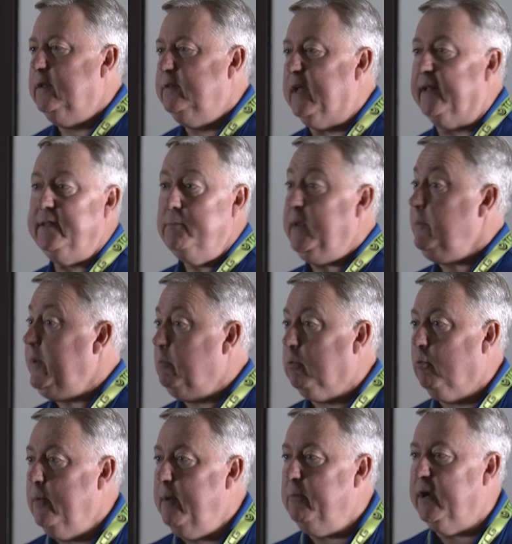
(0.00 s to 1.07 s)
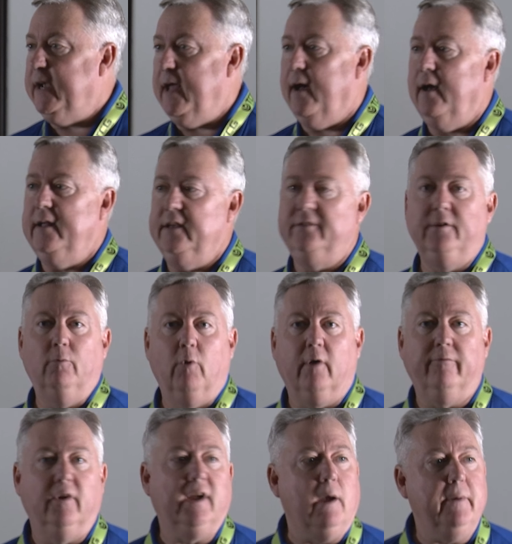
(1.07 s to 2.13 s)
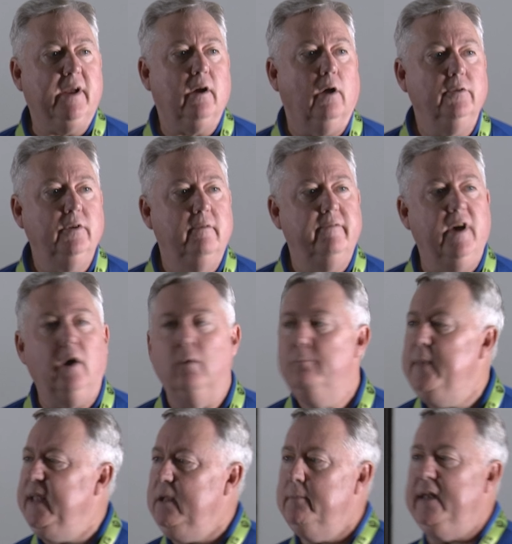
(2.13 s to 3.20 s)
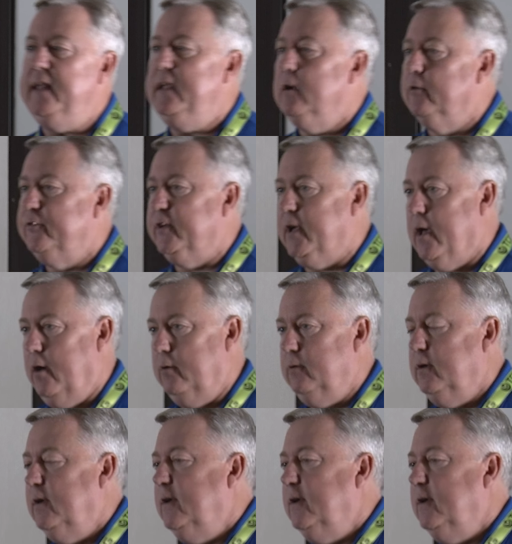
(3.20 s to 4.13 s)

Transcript: Not that many people remember it now. I actually worked for a company called Novell many, many years ago.